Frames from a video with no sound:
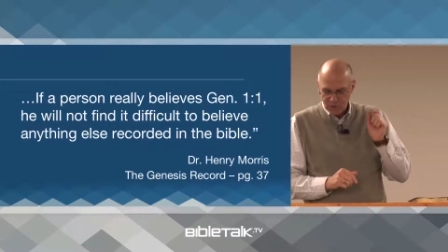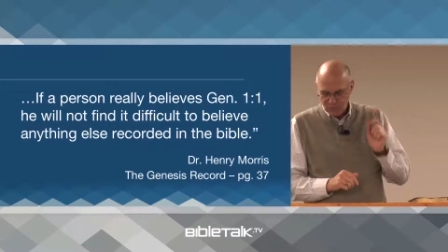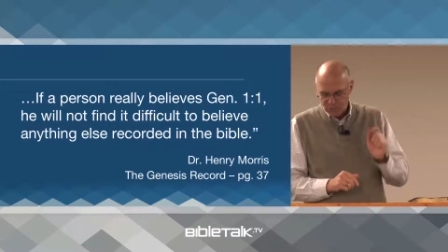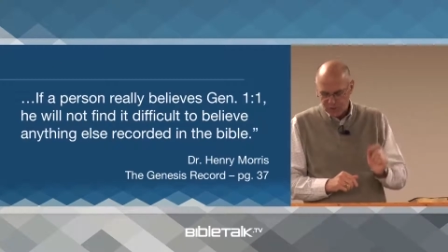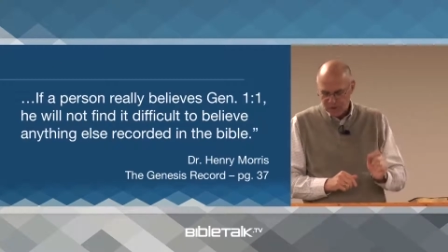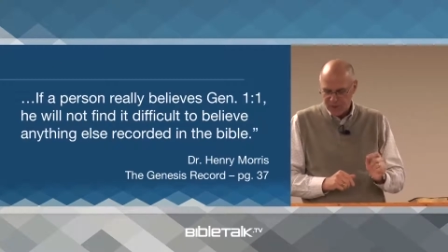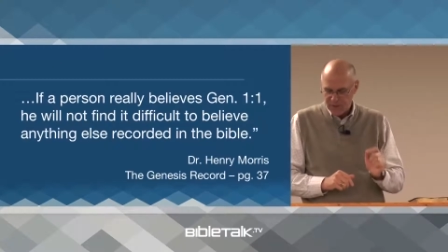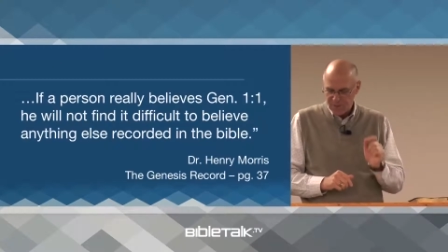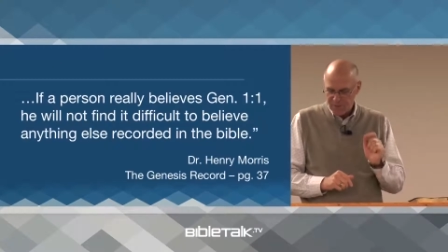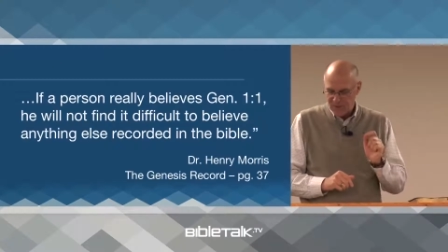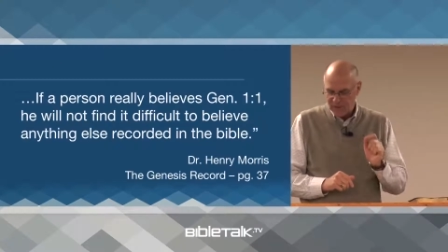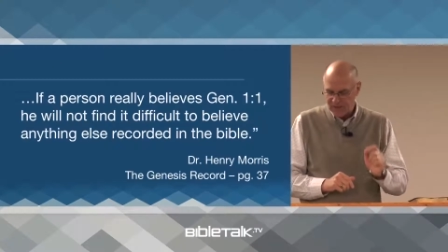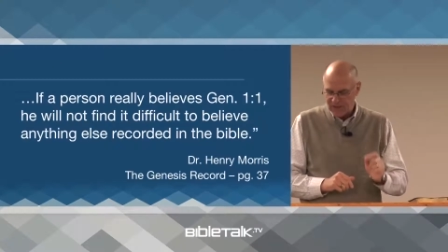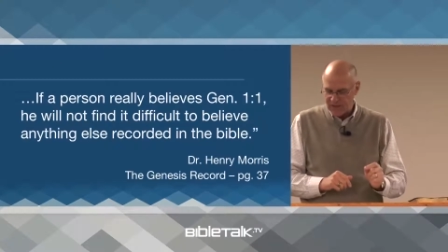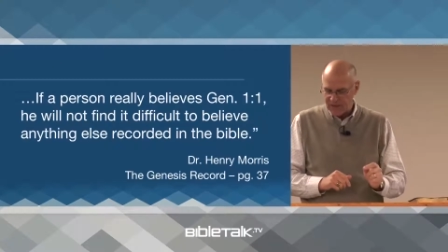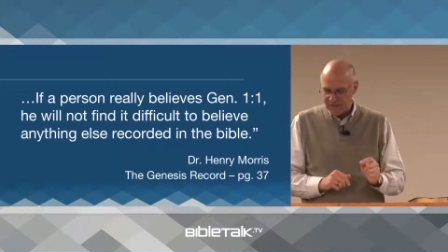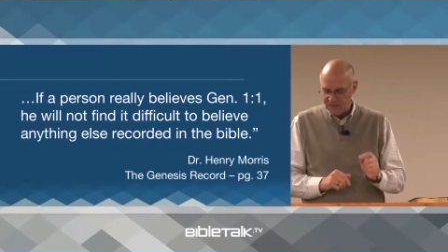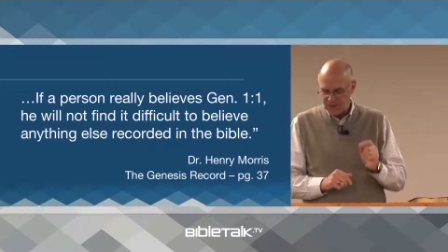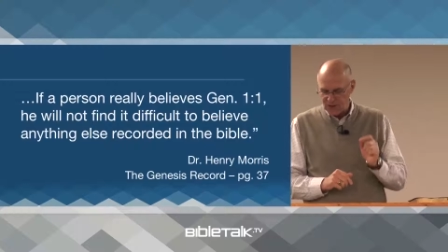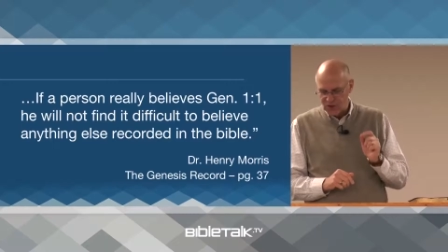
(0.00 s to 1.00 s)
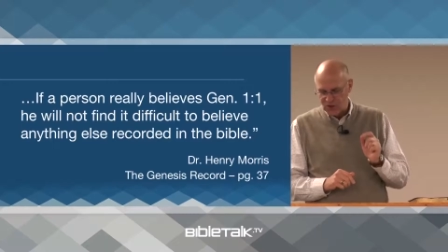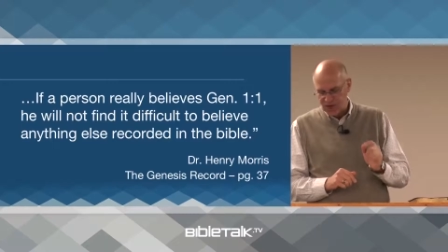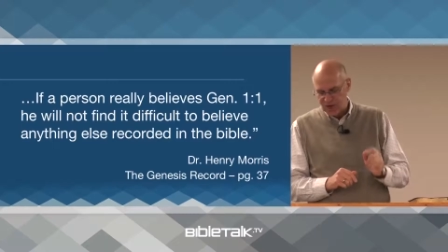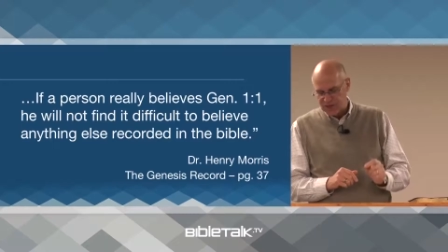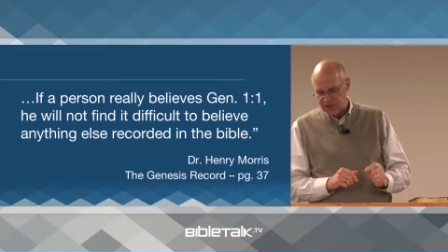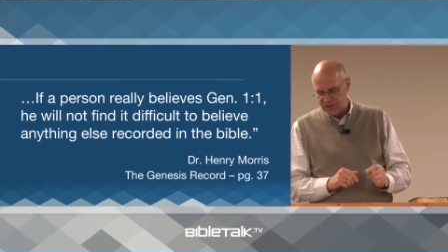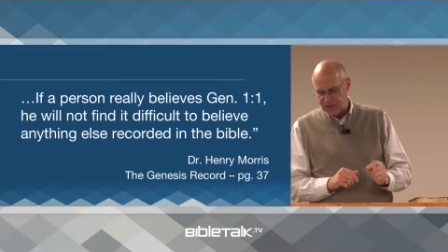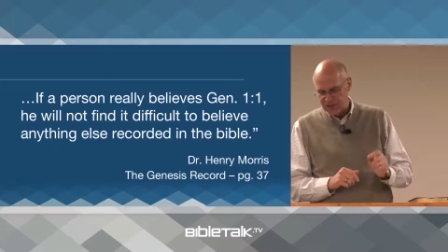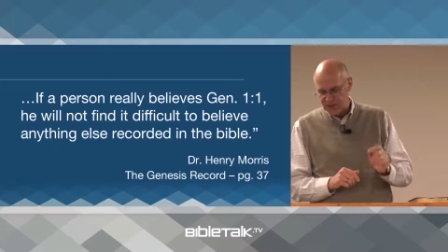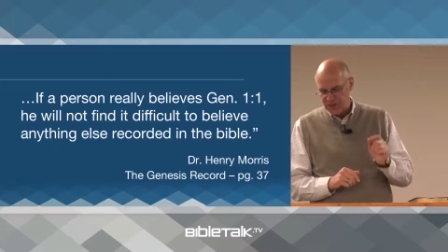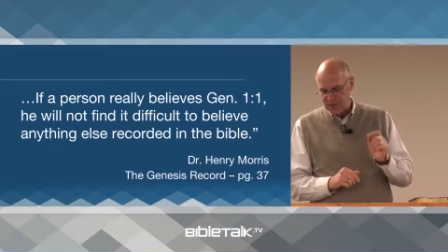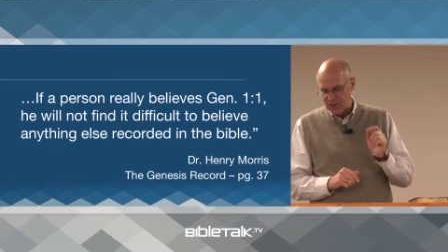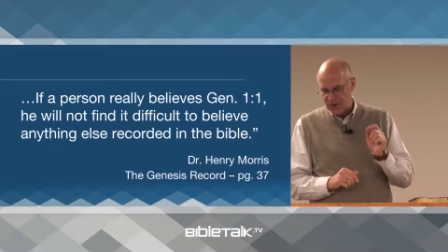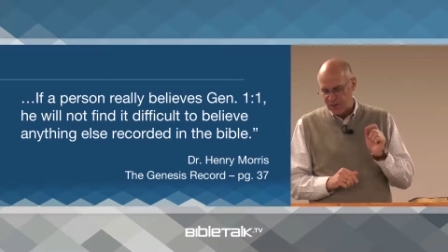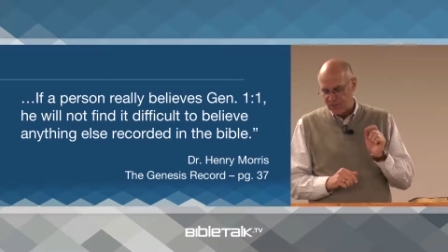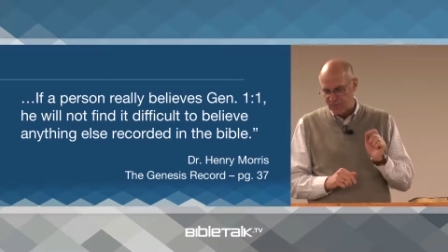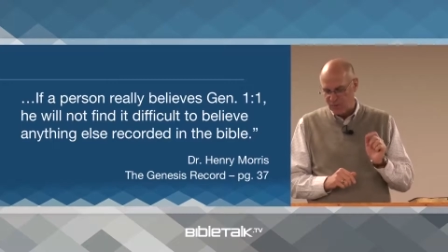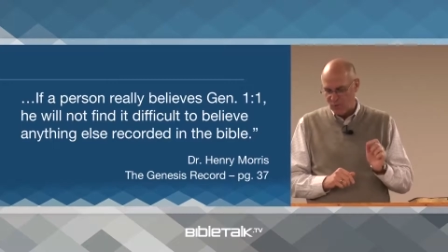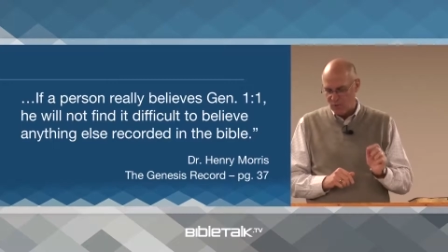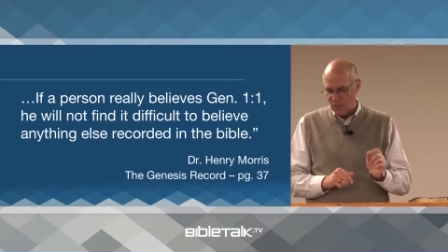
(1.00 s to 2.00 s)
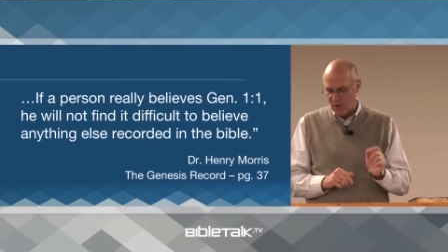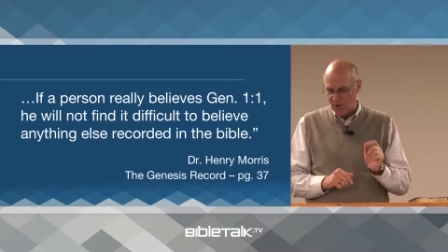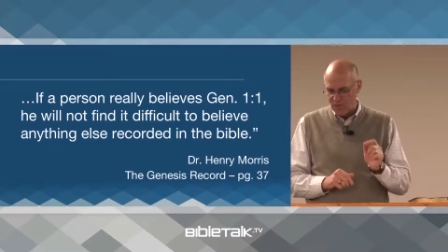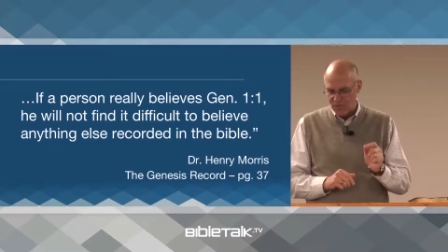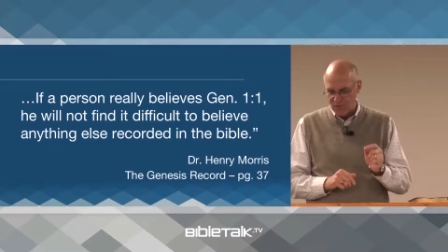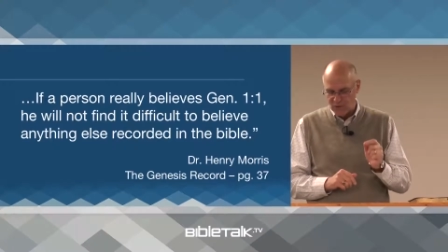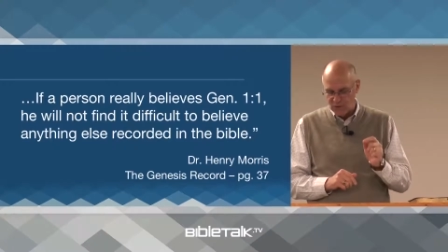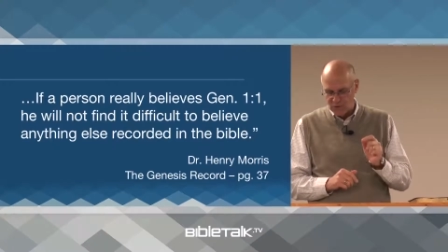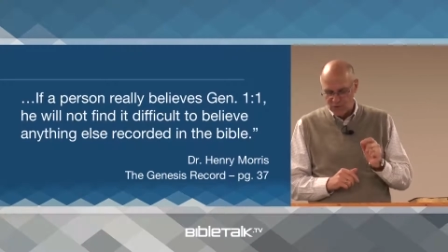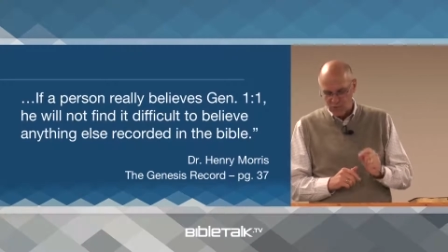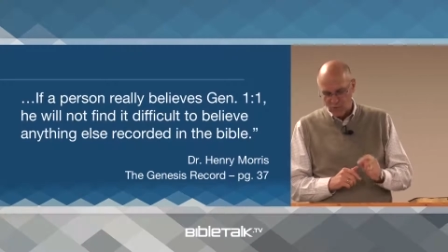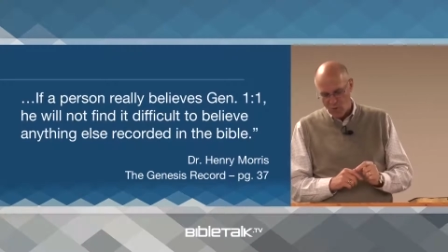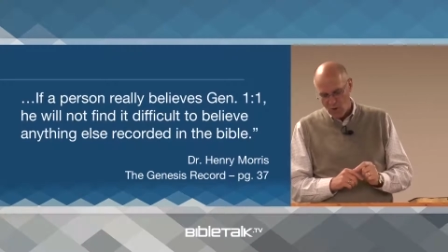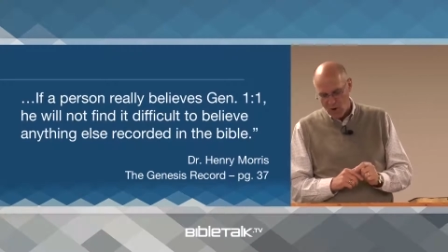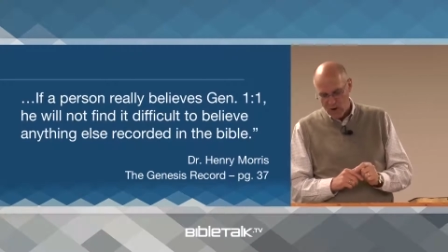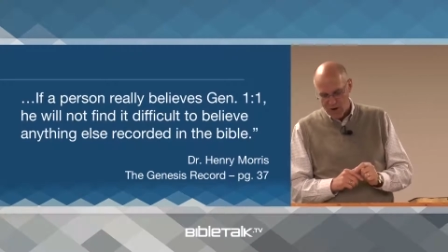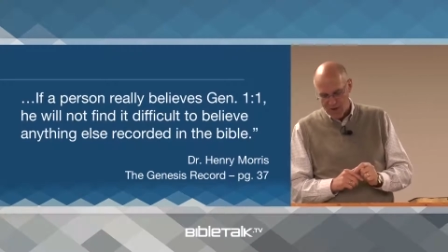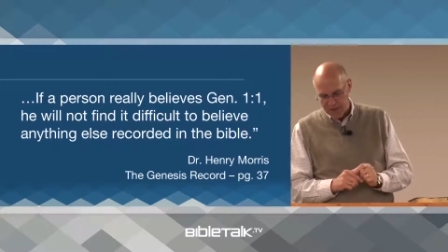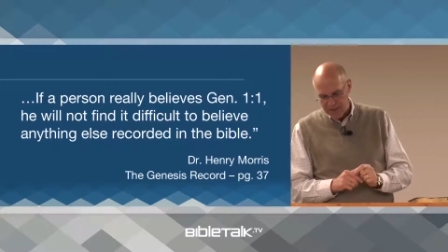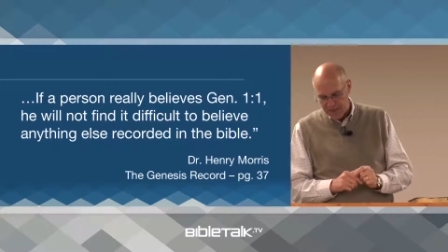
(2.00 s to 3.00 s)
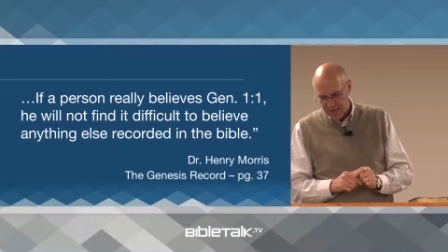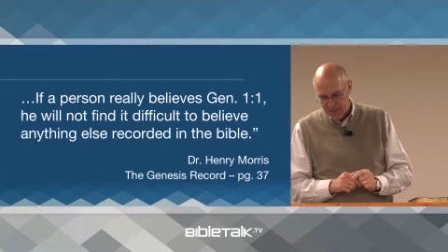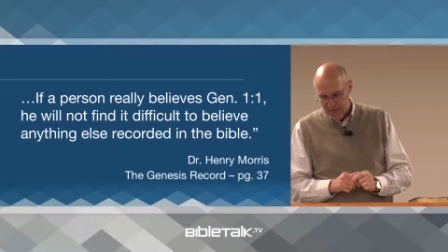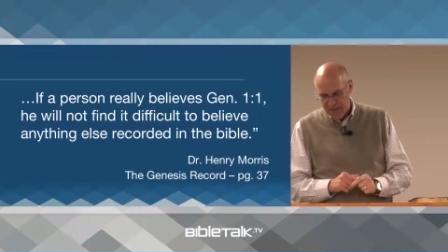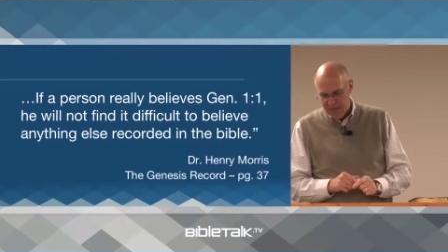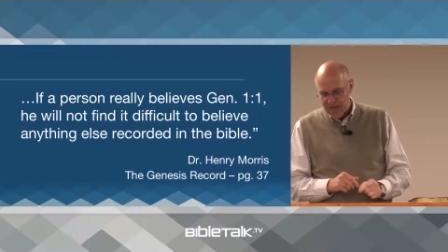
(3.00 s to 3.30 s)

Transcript: really believes Genesis chapter 1 verse 1,